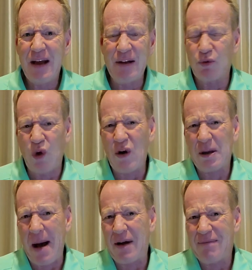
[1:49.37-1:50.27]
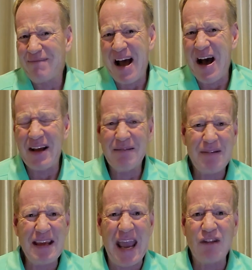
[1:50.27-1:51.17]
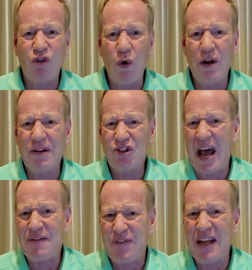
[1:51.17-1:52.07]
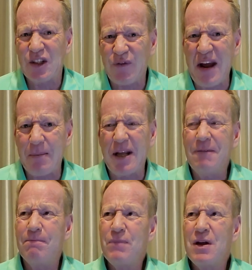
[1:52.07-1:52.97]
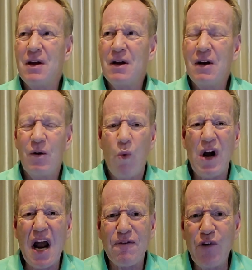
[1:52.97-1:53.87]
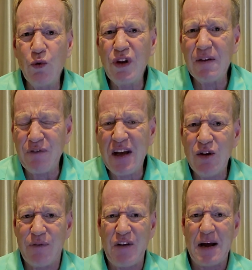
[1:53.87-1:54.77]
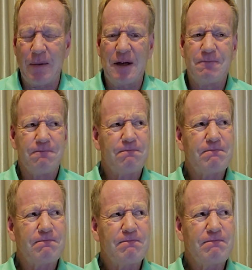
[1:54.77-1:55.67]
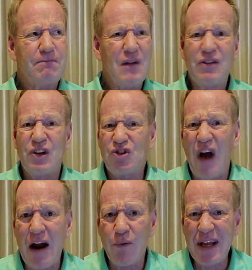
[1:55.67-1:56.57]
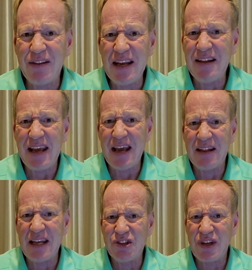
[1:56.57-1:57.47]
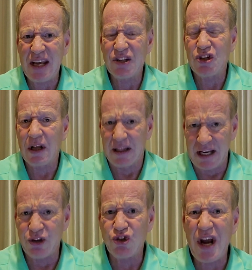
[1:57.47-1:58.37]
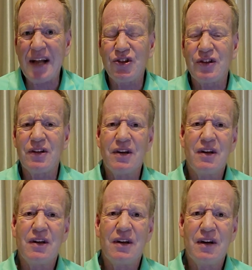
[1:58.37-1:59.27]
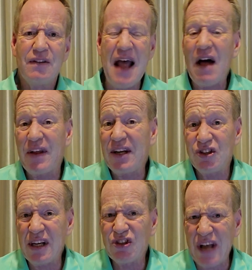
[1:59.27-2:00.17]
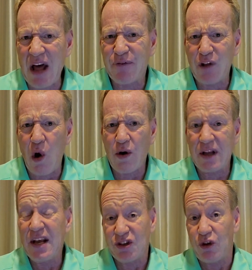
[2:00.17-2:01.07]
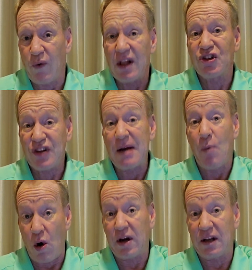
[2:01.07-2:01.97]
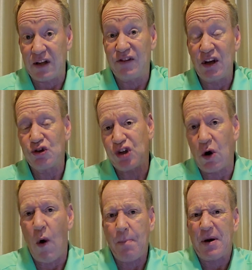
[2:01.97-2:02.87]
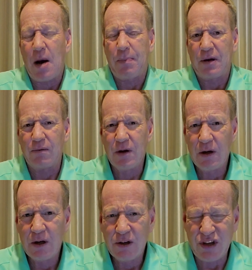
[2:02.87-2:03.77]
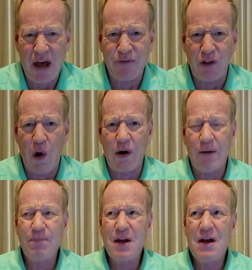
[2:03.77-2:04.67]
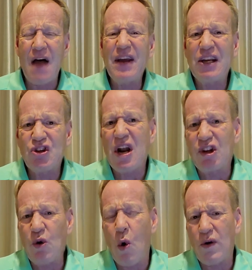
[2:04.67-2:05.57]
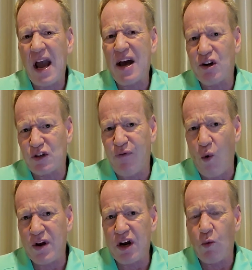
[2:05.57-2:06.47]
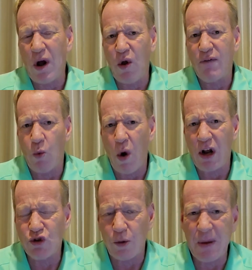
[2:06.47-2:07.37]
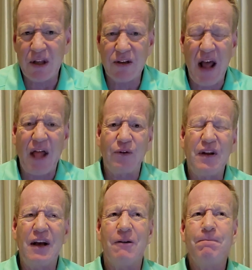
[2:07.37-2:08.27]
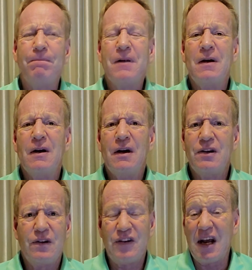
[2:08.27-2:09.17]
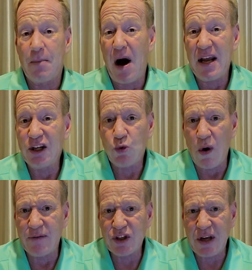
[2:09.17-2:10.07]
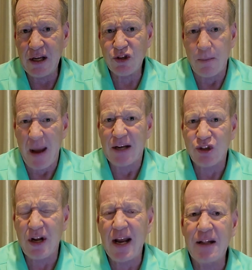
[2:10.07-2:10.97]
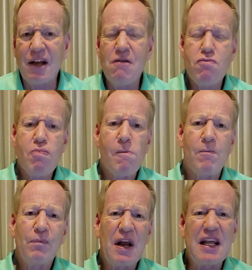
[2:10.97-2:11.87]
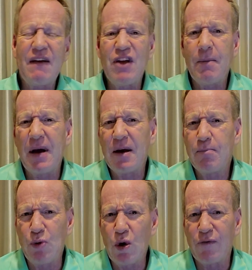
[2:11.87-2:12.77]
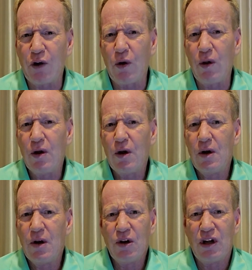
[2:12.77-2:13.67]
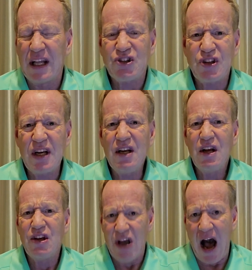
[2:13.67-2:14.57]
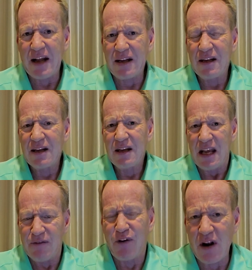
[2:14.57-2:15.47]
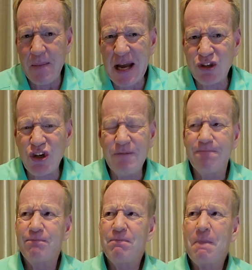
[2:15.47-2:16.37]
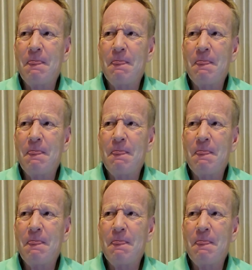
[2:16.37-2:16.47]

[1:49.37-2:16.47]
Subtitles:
and we talked about, nah, he can't do it. He's got to feed his family. What kind of food do you feed your family? Does Tyreke need to get his kids Learjets now that he's in South Florida? And yes, the real estate market continues to up and up in South Florida. I think he's going to do okay on his four-year, well over $100 million deal. Is he going to buy each one of his kids a mansion, Andy, and give them a beautiful, glitzy yacht in front of the mansion?